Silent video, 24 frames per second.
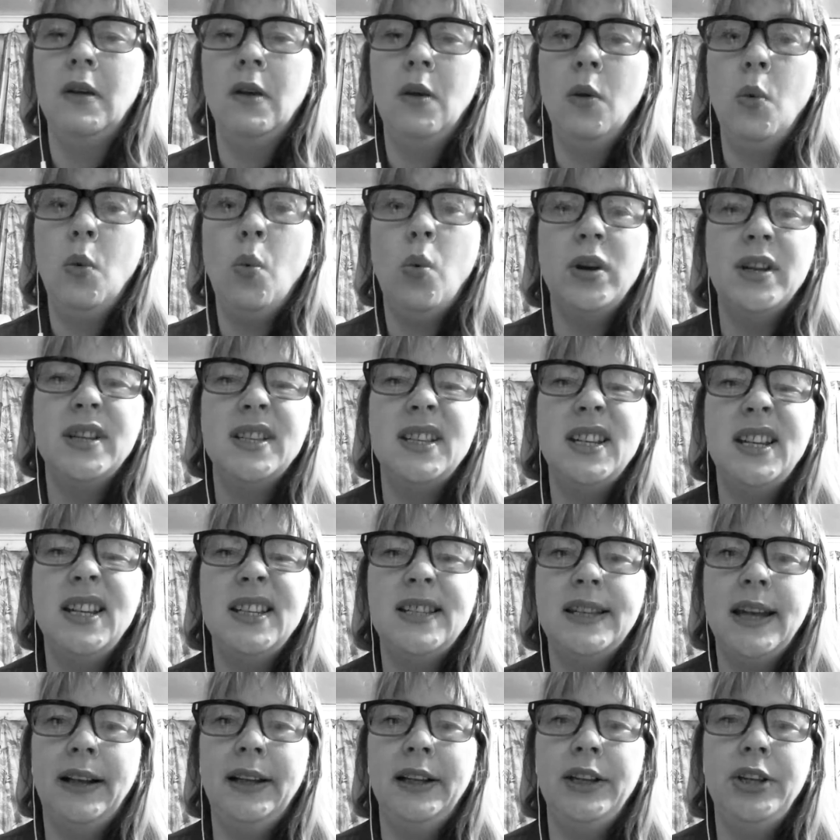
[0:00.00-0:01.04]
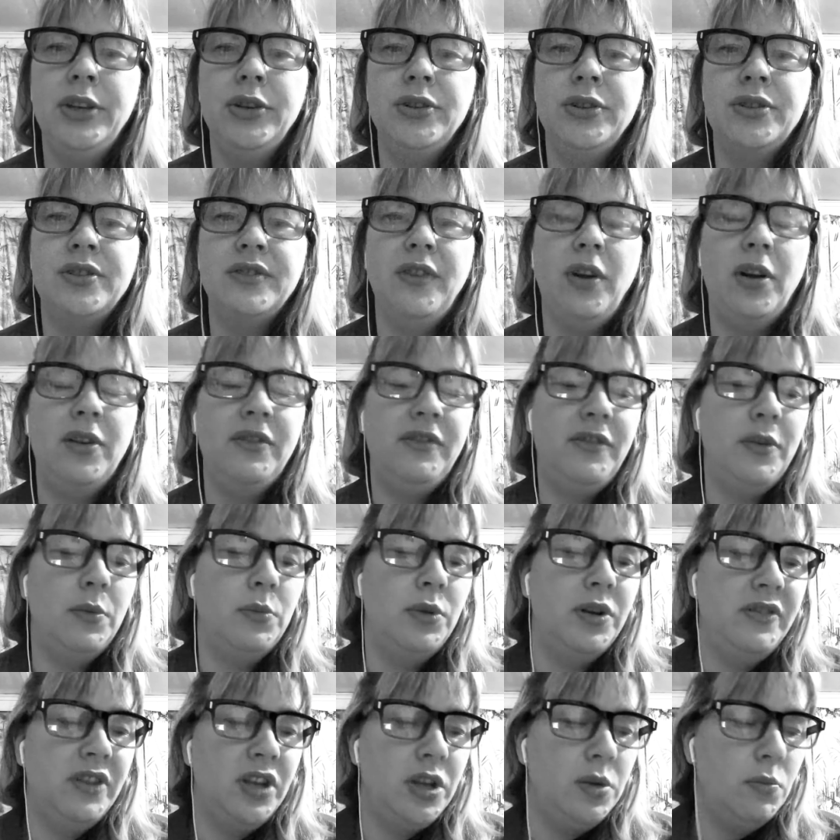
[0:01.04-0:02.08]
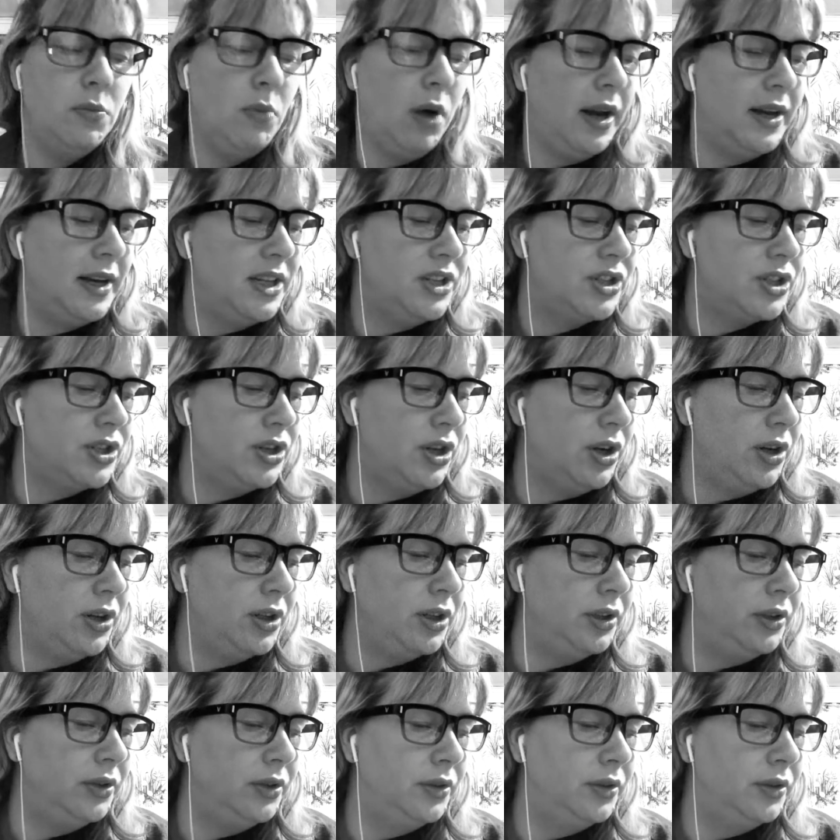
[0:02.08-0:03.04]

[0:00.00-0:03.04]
What isn't he telling you, Divine Feminine, that you might need to know?